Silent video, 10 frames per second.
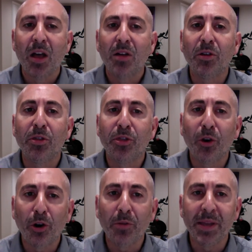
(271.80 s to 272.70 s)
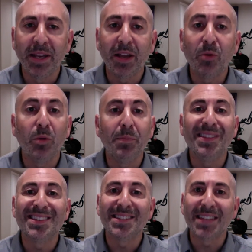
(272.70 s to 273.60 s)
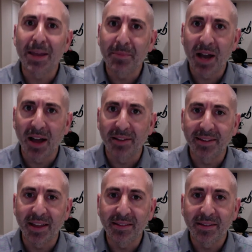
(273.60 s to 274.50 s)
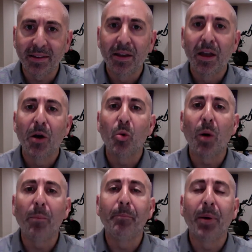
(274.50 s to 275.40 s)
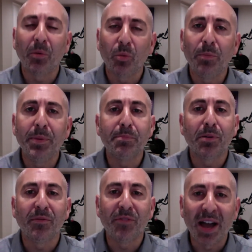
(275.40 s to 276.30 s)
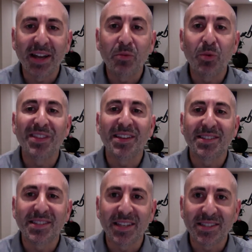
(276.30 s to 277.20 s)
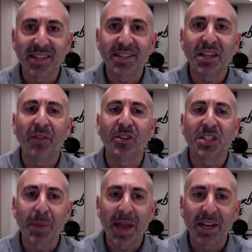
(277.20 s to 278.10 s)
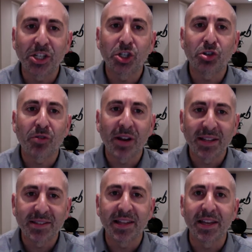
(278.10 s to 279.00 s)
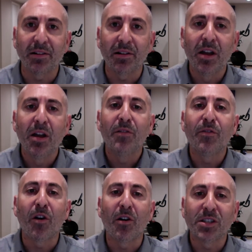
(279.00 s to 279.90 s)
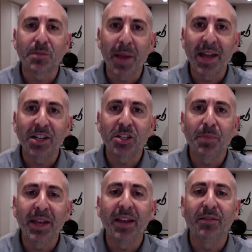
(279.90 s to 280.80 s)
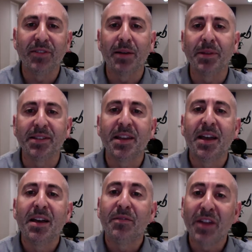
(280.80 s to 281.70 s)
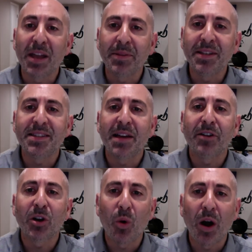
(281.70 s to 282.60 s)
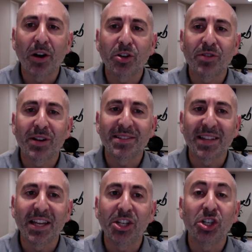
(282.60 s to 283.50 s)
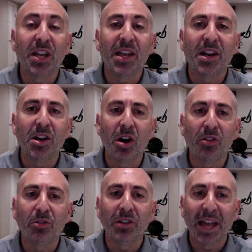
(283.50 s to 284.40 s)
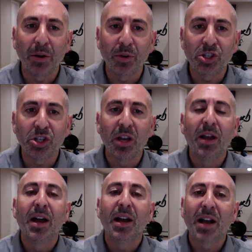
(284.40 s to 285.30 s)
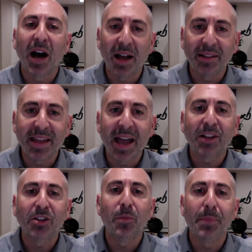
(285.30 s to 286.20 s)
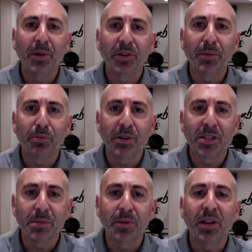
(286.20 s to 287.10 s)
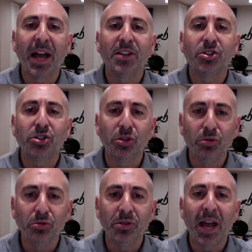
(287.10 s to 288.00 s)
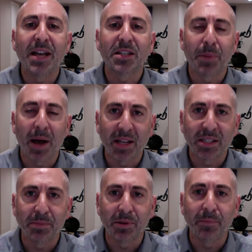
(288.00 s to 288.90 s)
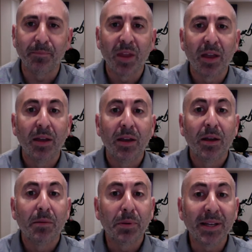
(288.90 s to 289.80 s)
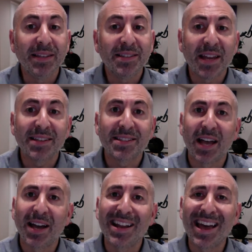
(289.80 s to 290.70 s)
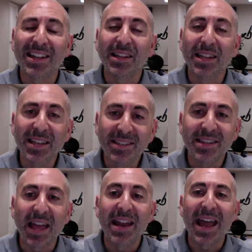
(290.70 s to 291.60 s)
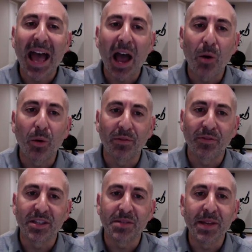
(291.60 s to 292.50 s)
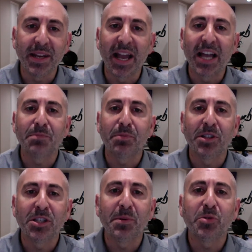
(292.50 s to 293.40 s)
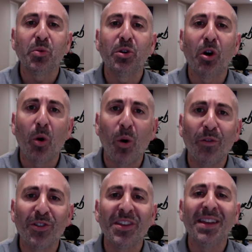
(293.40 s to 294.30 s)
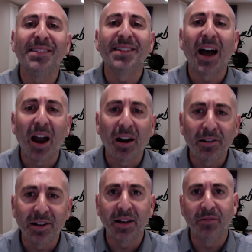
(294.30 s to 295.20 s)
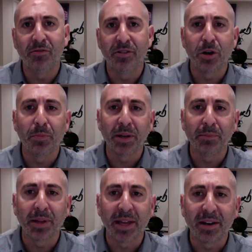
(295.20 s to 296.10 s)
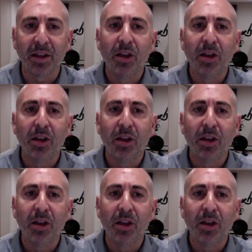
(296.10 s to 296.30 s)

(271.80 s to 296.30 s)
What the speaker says: The 3rd meeting will be the same content, but will be provided with the assistance of a Spanish translator for our Spanish-speaking families. Families that require translation in another language, contact your building principal as soon as possible. Please set aside at least an hour for this meeting, as principals will go over the entirety of the reopening plan,